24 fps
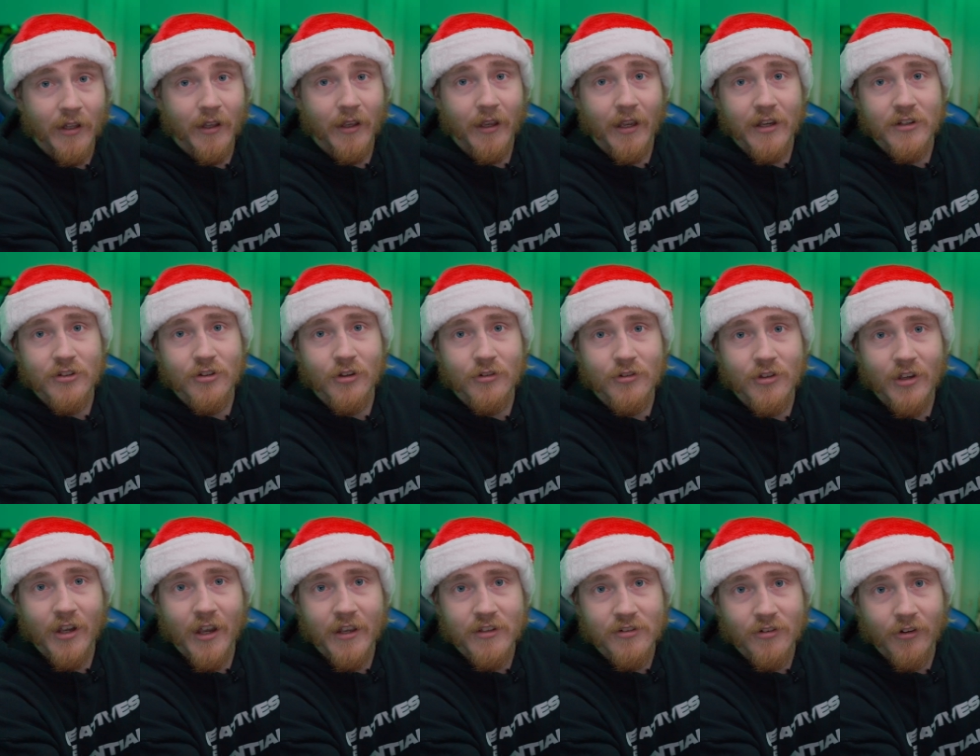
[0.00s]
But like I showed
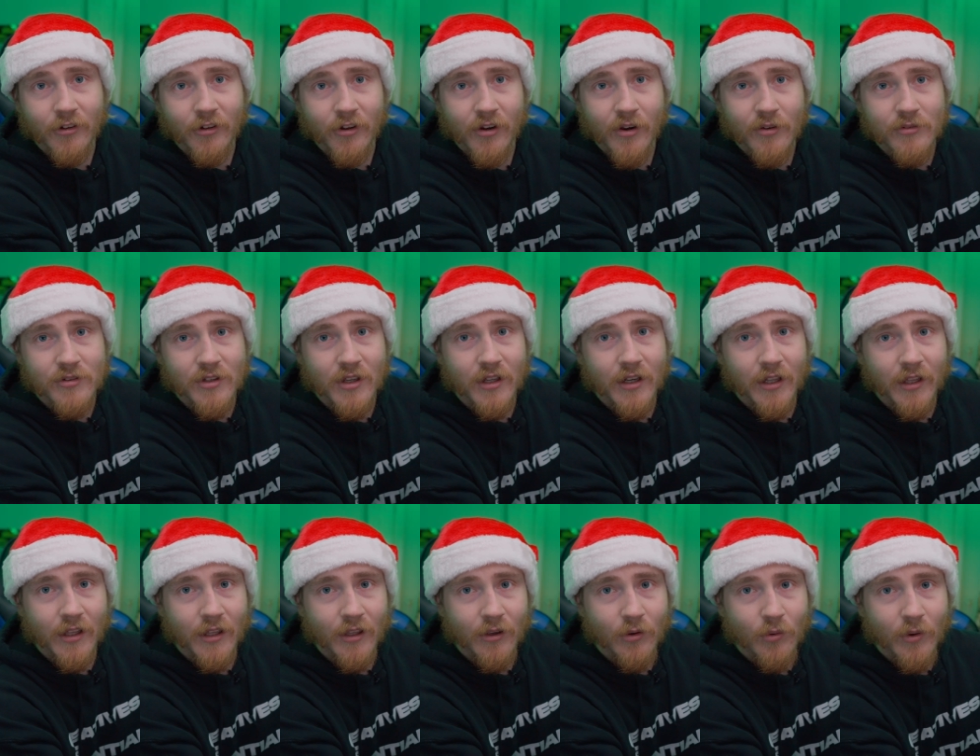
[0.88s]
you guys earlier, I was
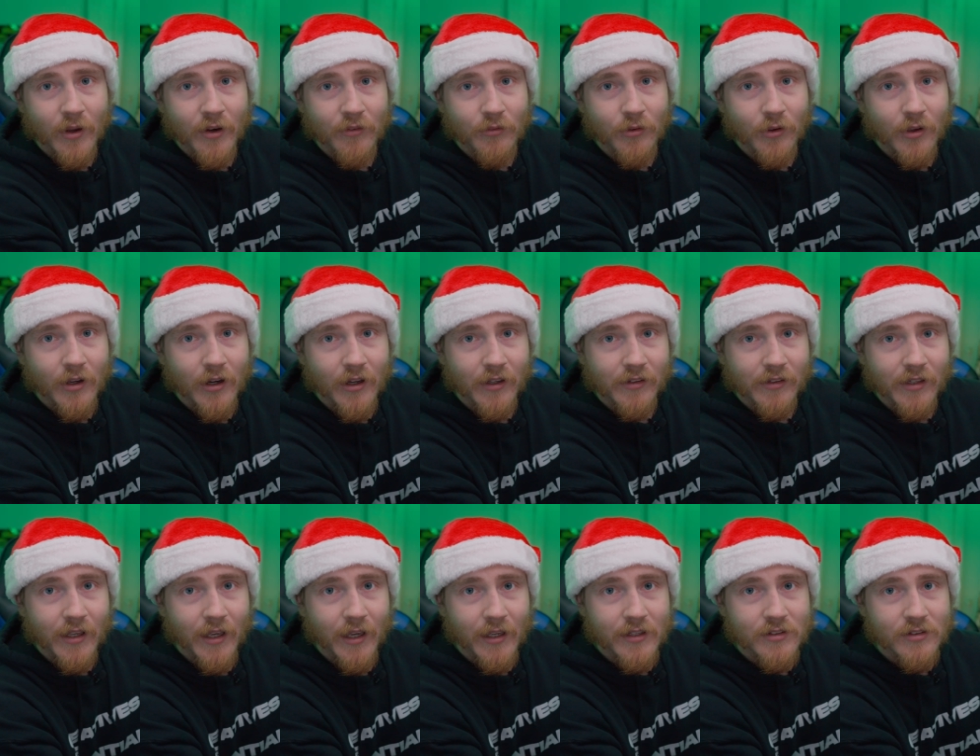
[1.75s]
getting quite a few
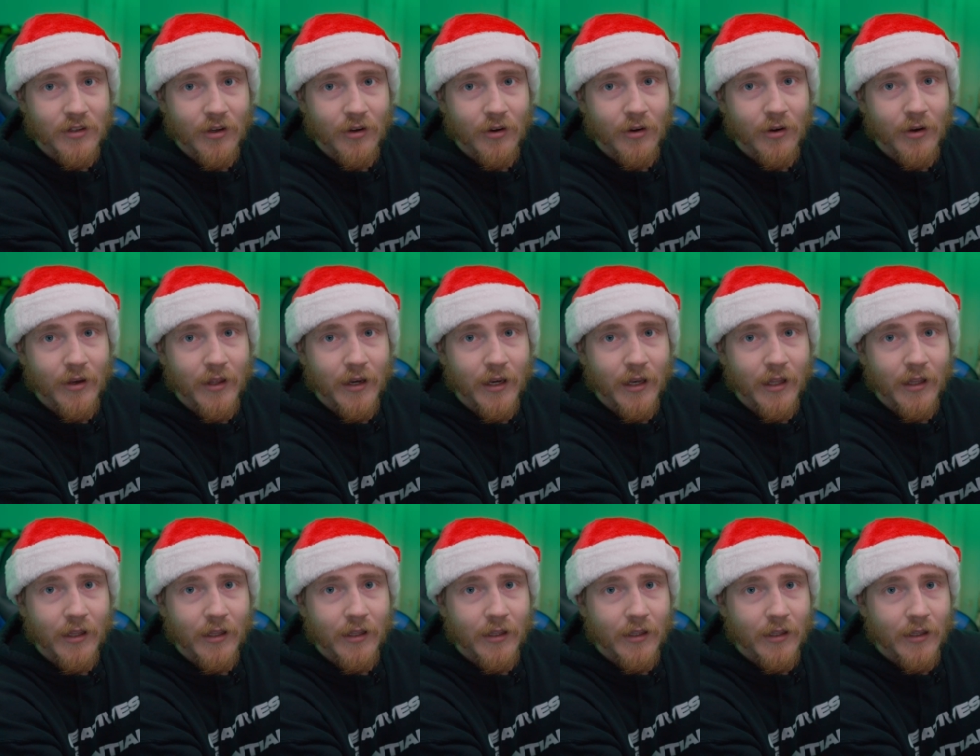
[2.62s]
contacts on
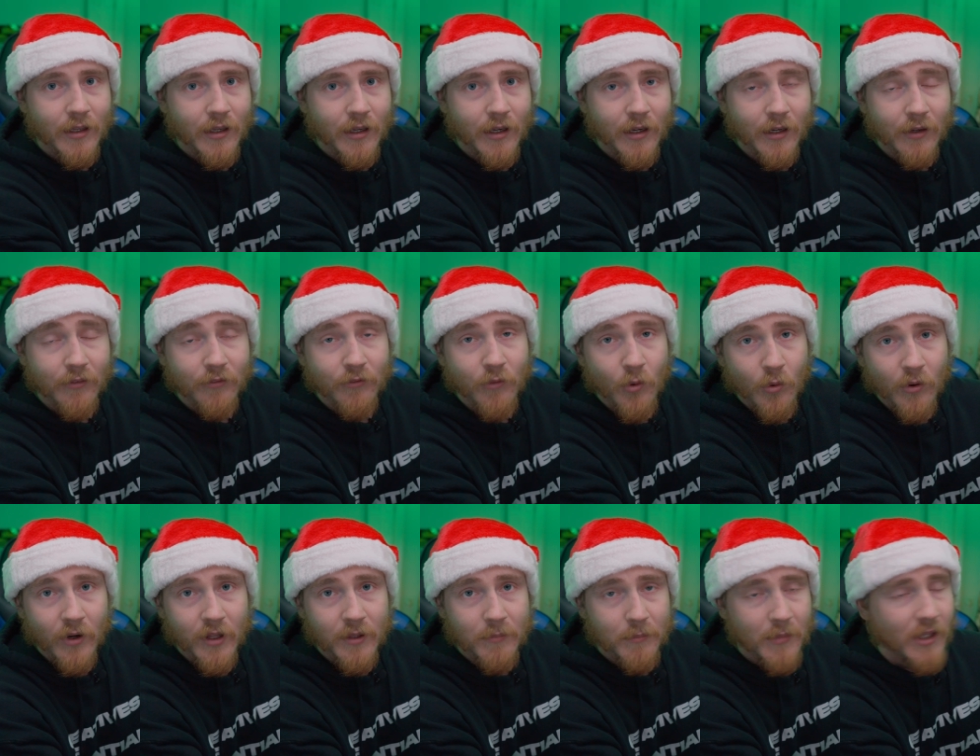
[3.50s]
uh,
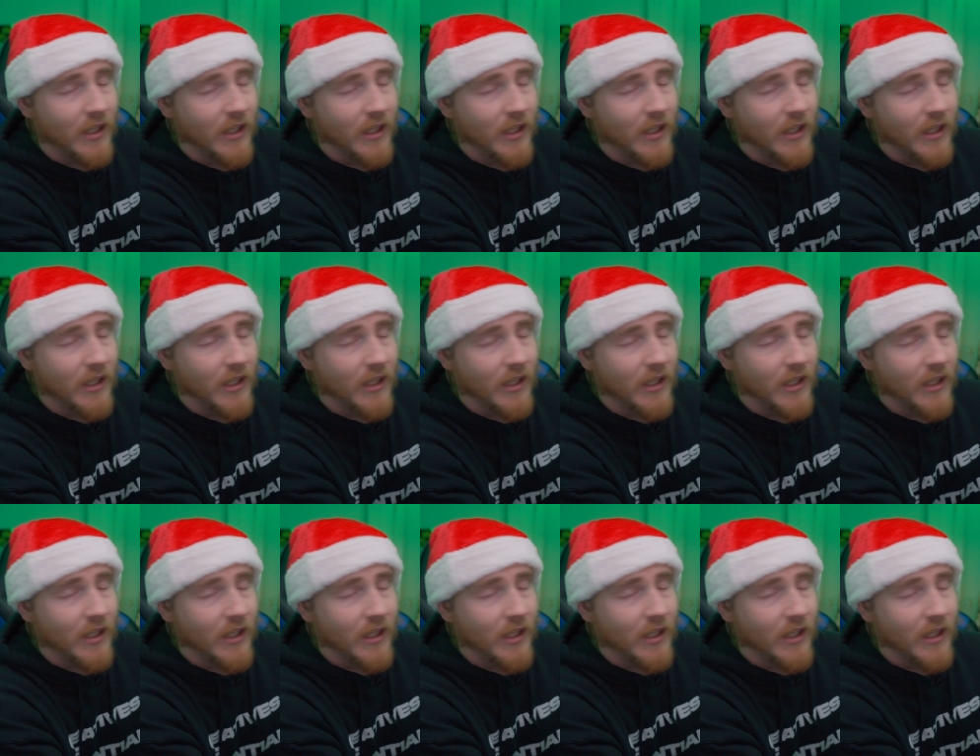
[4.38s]
forty